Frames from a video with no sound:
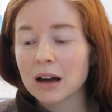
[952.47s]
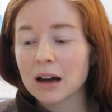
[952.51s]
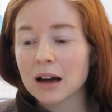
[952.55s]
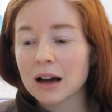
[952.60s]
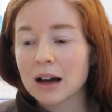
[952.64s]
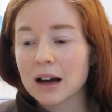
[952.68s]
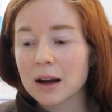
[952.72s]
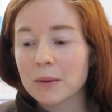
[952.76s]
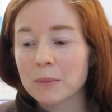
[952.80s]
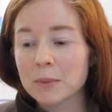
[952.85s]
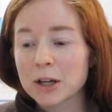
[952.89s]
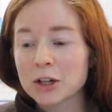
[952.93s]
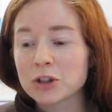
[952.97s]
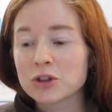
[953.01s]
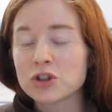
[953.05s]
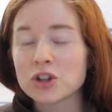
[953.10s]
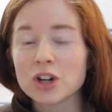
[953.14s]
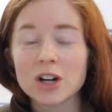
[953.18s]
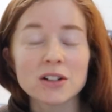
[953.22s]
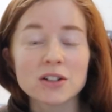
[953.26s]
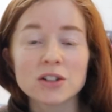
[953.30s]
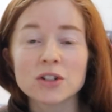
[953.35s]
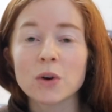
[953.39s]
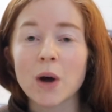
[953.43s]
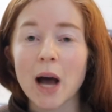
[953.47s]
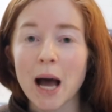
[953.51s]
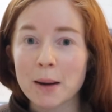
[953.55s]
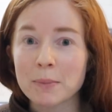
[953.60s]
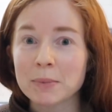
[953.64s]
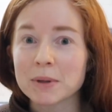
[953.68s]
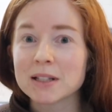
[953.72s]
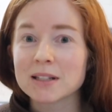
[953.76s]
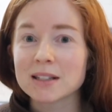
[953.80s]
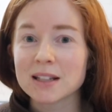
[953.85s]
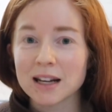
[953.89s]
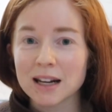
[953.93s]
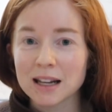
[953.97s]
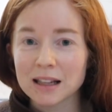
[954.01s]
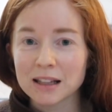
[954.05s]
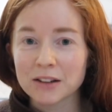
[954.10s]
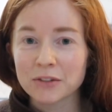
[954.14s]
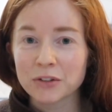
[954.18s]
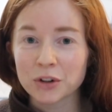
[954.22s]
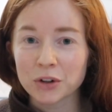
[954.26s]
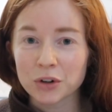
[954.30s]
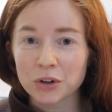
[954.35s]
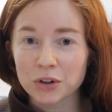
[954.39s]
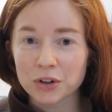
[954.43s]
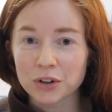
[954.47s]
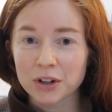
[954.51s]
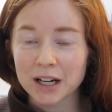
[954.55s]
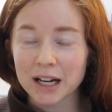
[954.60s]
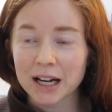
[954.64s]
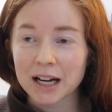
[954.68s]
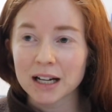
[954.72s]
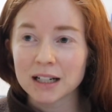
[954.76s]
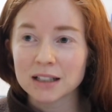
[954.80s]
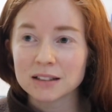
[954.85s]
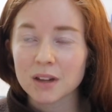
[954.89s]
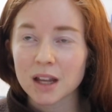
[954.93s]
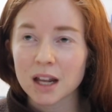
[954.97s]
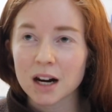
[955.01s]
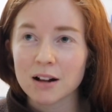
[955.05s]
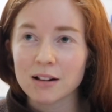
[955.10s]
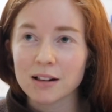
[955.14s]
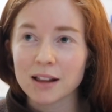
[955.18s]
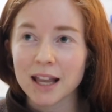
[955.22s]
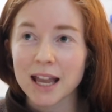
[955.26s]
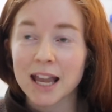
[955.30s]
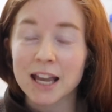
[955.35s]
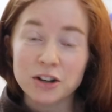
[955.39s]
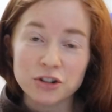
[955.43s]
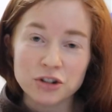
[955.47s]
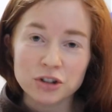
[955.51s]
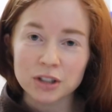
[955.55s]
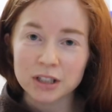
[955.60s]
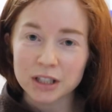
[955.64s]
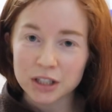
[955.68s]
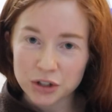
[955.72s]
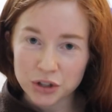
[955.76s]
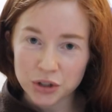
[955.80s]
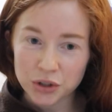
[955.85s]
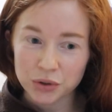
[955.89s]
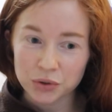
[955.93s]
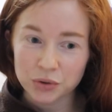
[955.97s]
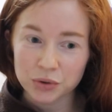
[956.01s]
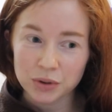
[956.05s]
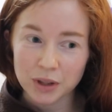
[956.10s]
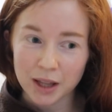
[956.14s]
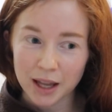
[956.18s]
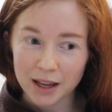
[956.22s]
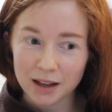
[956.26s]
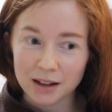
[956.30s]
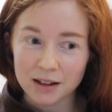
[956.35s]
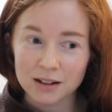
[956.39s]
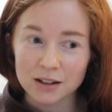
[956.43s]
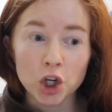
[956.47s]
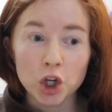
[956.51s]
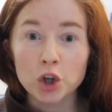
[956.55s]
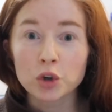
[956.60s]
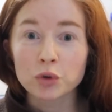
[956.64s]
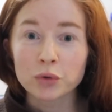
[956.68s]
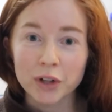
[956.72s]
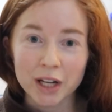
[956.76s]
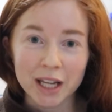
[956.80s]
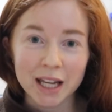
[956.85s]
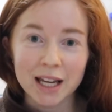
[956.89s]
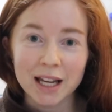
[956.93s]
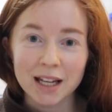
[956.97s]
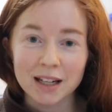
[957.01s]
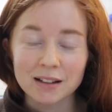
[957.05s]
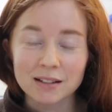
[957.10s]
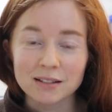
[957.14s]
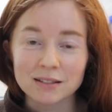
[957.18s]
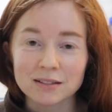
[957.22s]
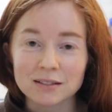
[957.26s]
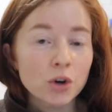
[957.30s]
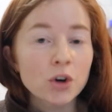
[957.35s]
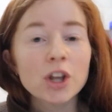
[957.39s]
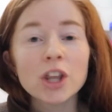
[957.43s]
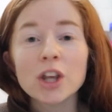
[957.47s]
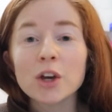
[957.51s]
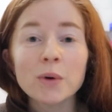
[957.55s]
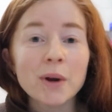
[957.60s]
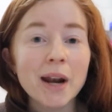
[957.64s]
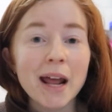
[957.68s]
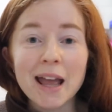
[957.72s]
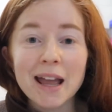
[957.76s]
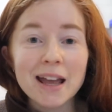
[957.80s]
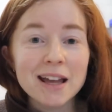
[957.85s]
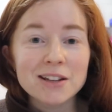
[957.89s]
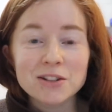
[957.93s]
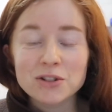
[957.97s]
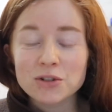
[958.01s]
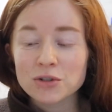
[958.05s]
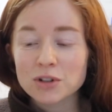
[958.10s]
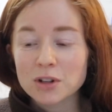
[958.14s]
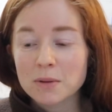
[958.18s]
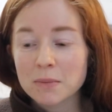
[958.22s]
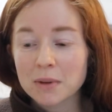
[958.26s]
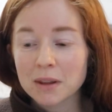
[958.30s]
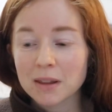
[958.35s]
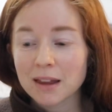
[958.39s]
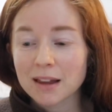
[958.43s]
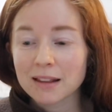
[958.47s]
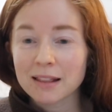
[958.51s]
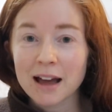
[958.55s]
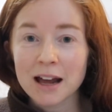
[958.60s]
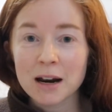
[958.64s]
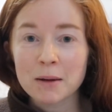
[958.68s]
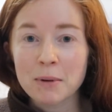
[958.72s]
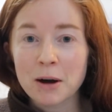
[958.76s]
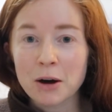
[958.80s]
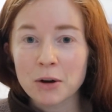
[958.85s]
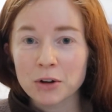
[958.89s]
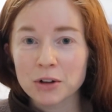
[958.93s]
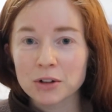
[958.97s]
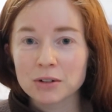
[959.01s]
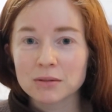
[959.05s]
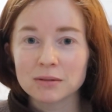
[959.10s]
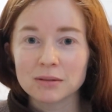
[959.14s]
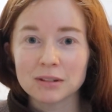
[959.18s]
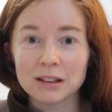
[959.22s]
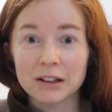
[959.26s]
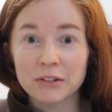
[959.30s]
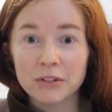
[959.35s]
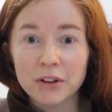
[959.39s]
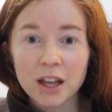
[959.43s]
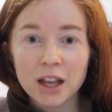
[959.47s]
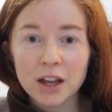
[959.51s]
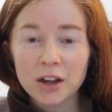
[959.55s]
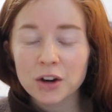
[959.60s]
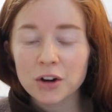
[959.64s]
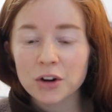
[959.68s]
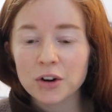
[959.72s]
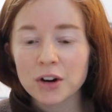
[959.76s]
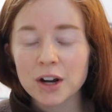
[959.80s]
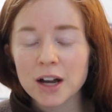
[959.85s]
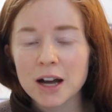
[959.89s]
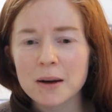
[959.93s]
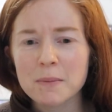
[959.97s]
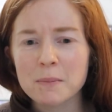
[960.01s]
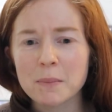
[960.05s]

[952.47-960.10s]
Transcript: It just so happens that I live in Korea, and I'll occasionally do like Korean Q&As or something like that about living in Korea.